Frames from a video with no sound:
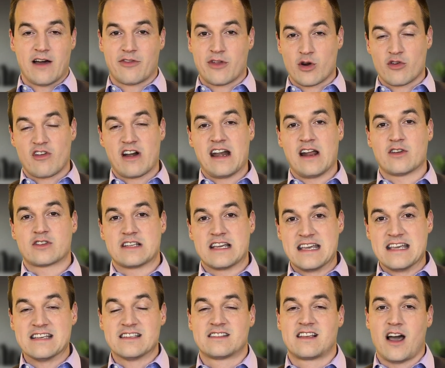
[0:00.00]
They were writing out to
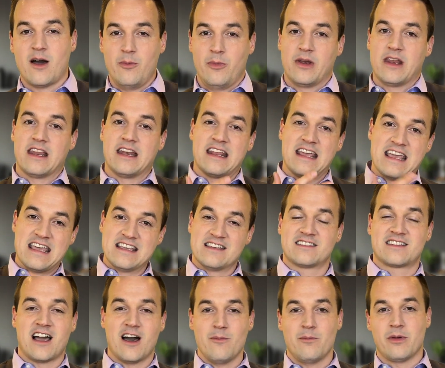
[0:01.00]
his company, and his
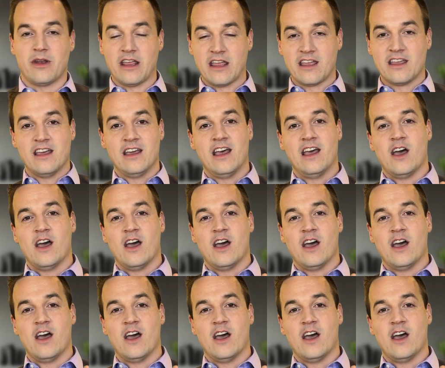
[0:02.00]
company